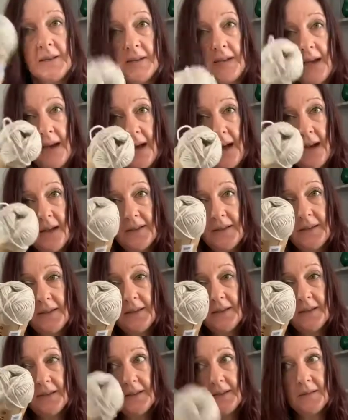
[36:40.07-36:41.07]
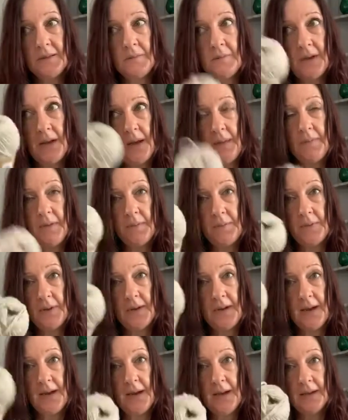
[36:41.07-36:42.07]
a hat in this. I did my leopard print
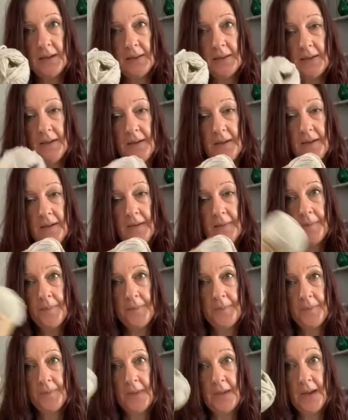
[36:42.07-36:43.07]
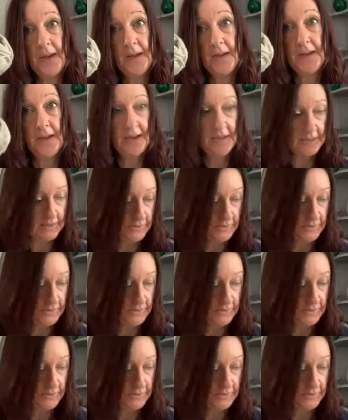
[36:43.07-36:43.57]
hat in this